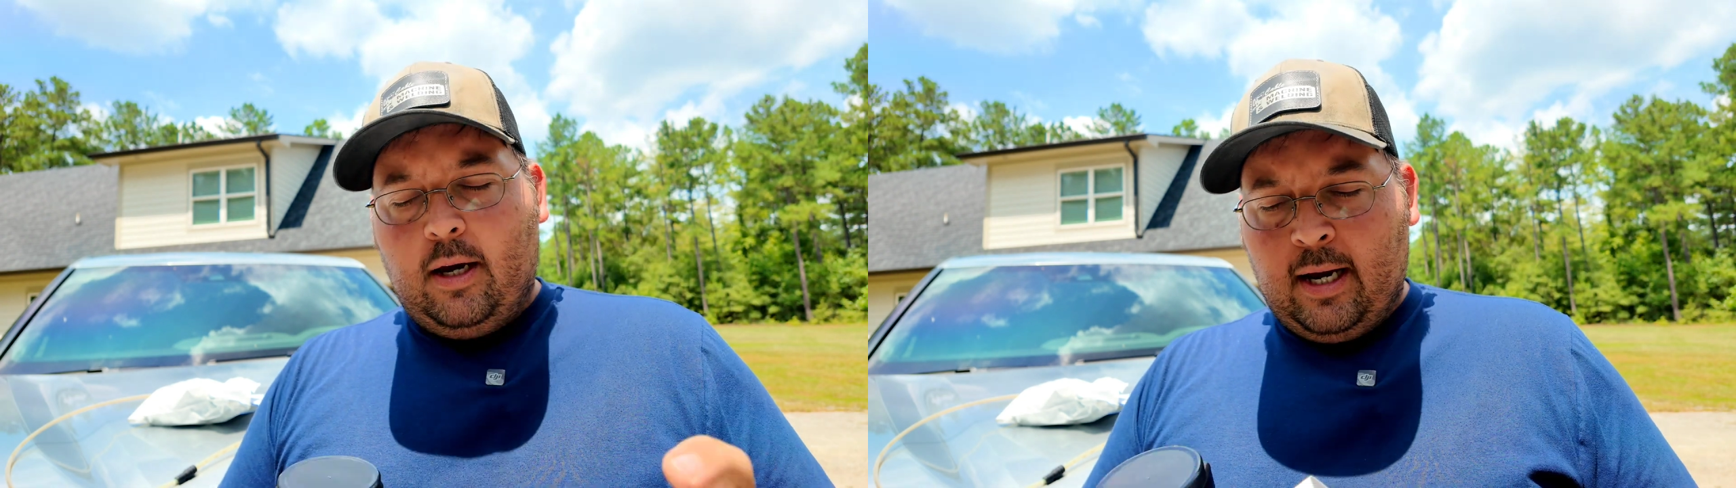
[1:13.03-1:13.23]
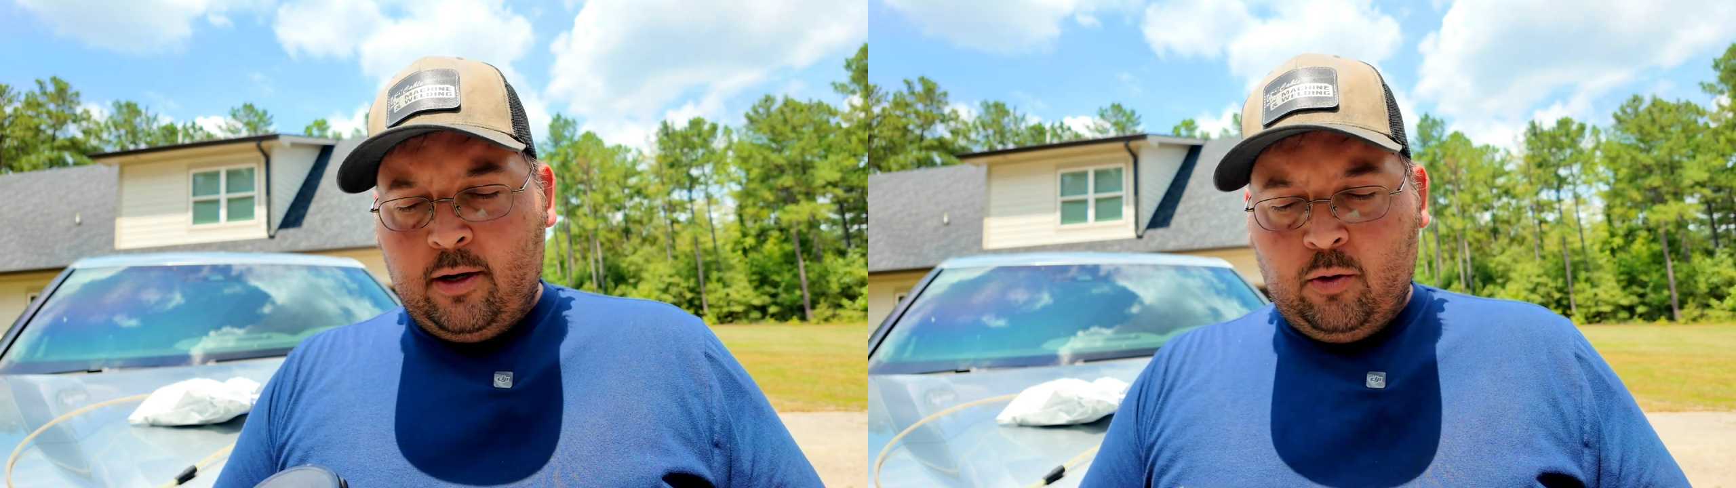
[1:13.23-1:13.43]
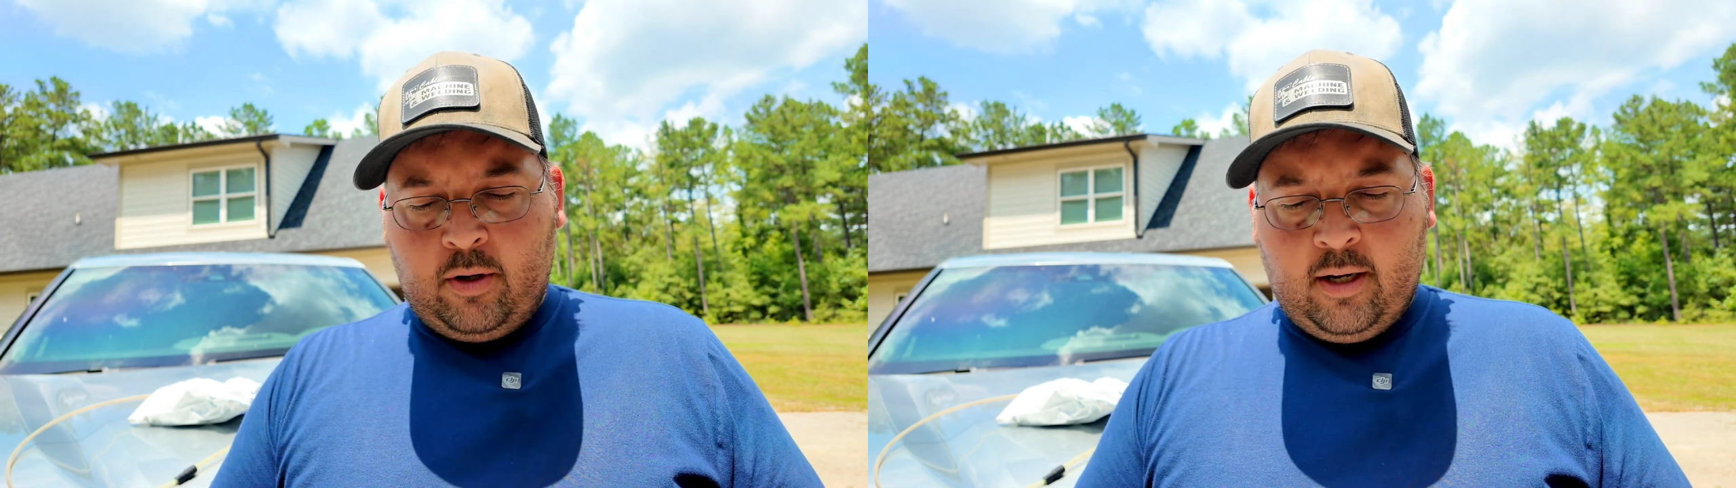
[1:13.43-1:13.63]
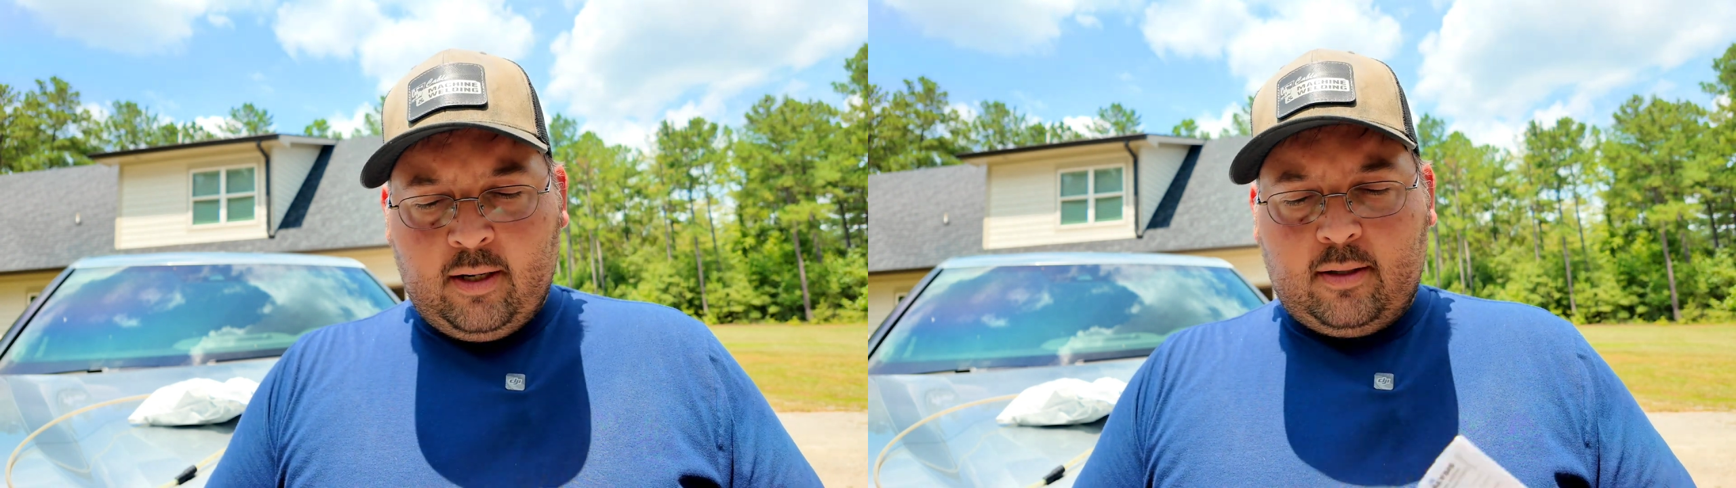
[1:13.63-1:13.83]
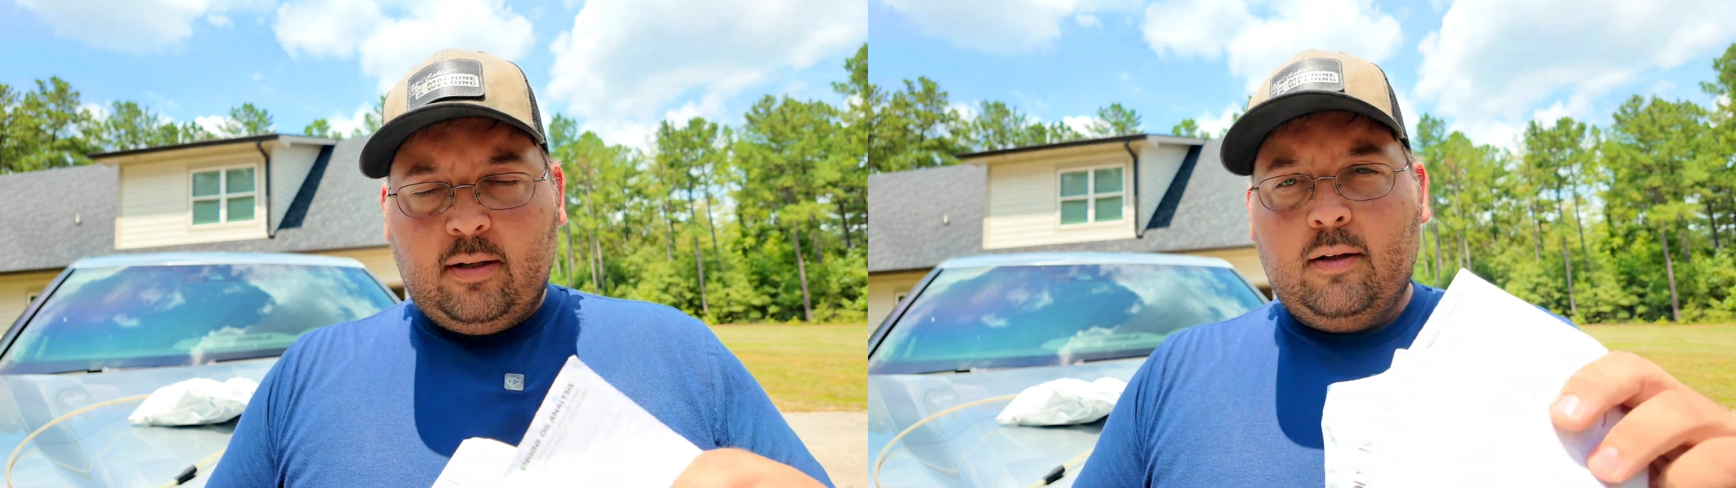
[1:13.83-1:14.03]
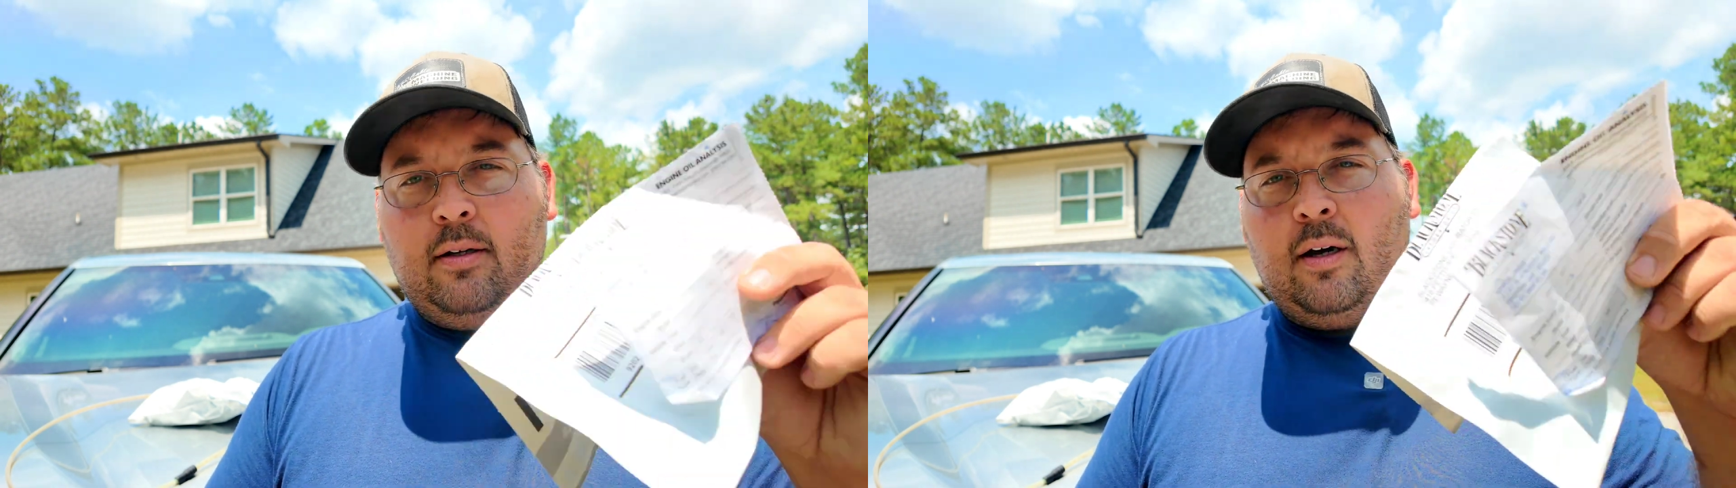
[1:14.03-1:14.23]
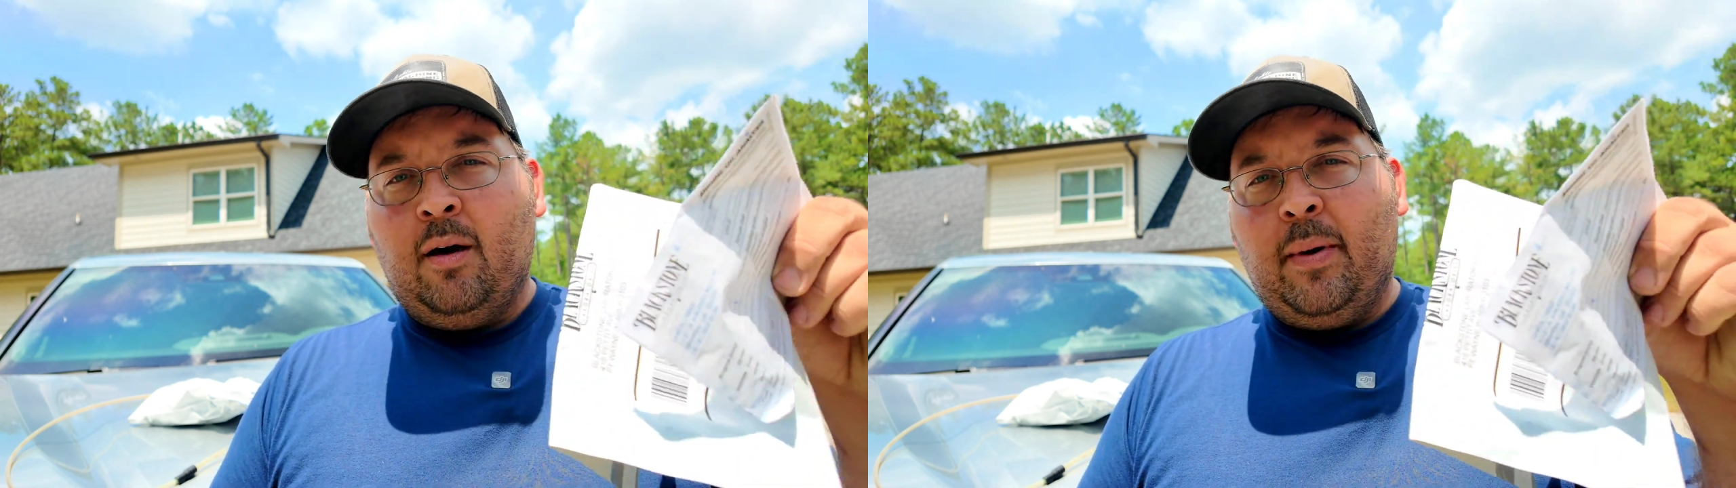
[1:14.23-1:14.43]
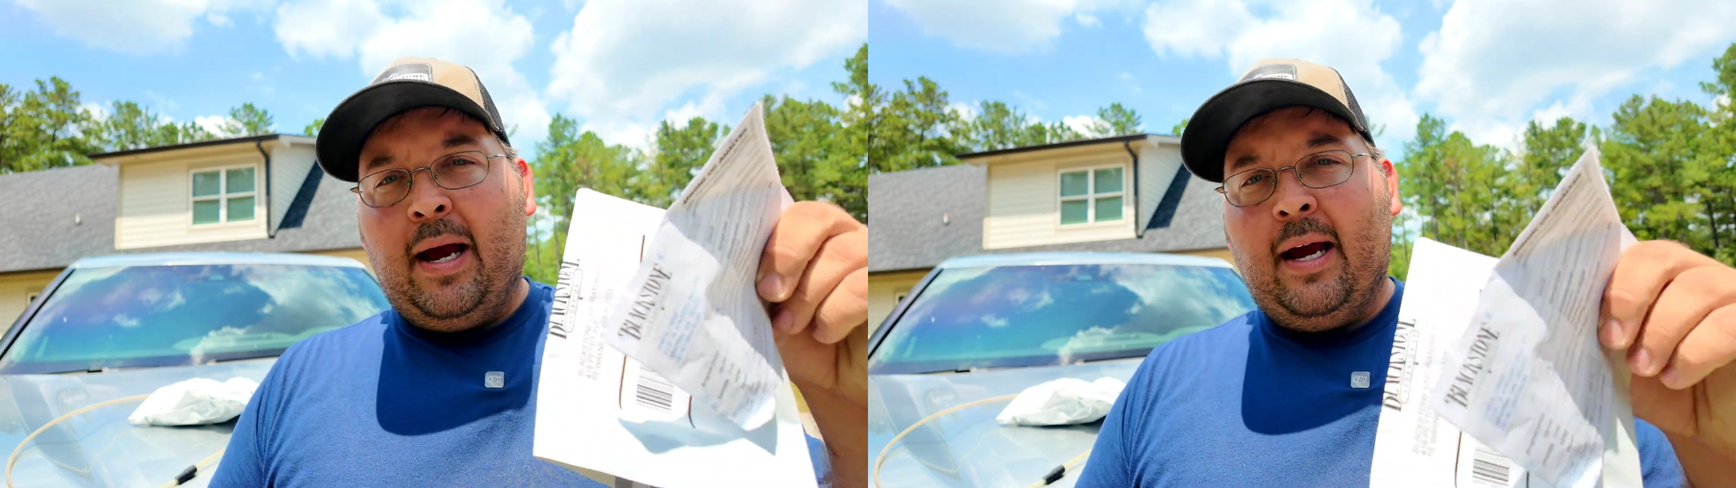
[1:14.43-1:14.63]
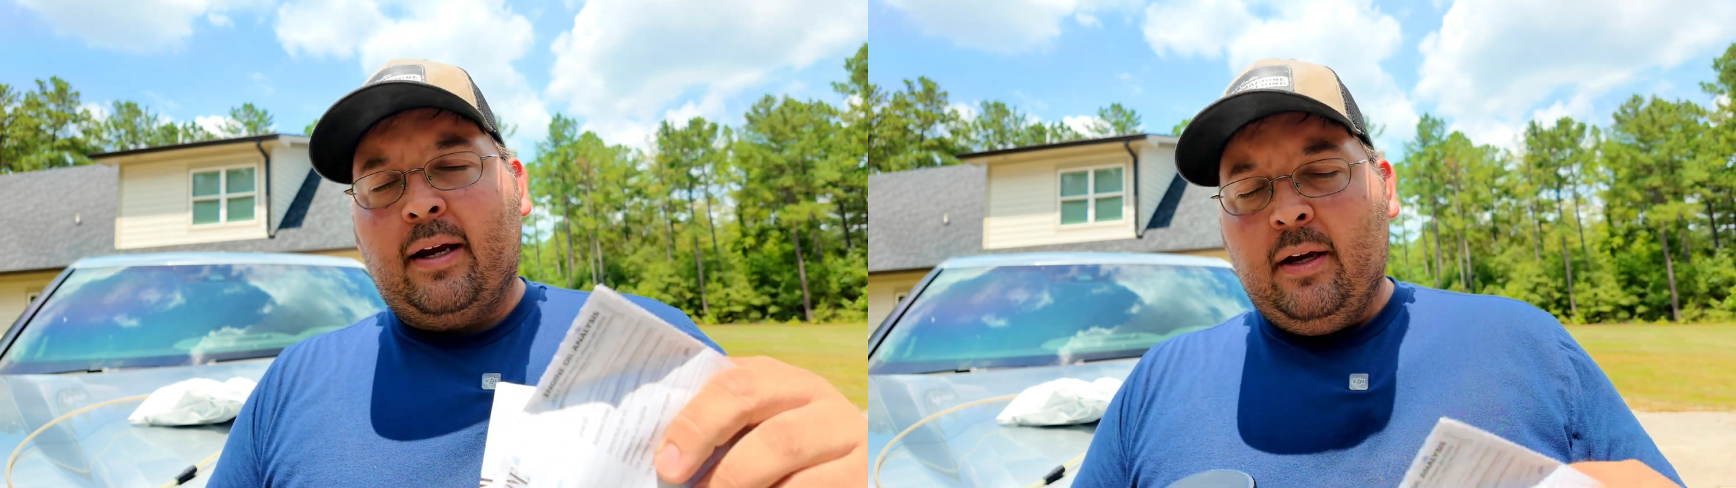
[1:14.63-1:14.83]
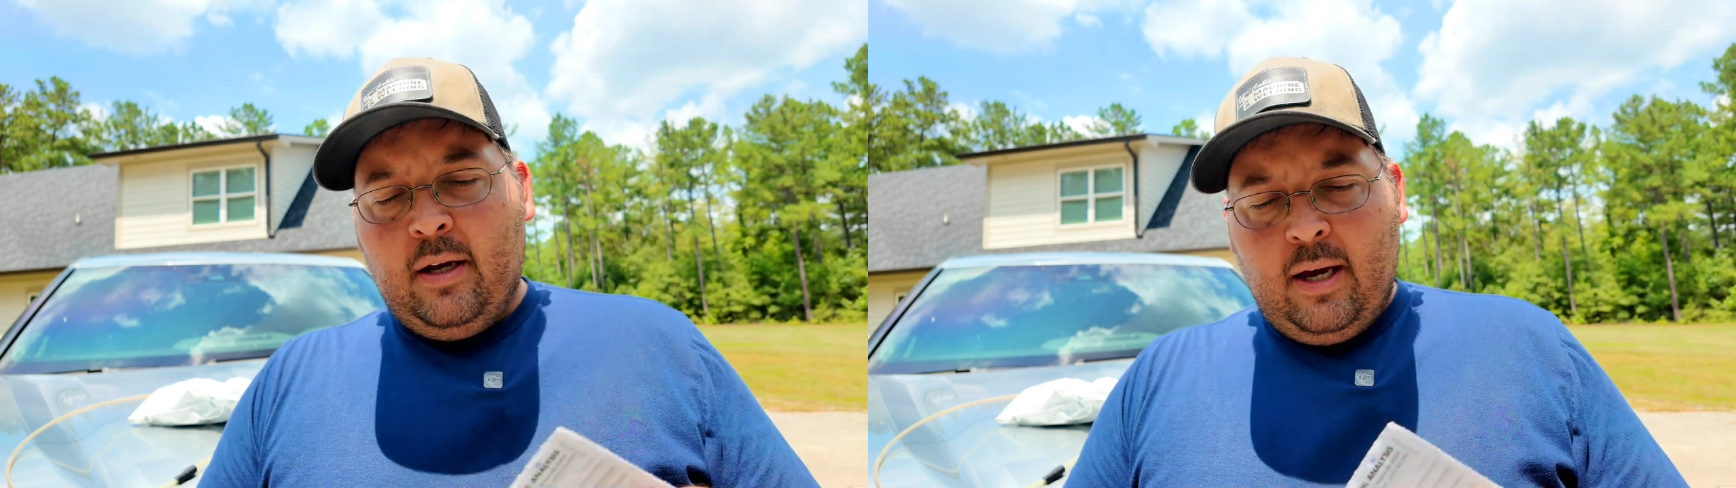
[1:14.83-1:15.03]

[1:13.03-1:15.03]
and you'll get a bag.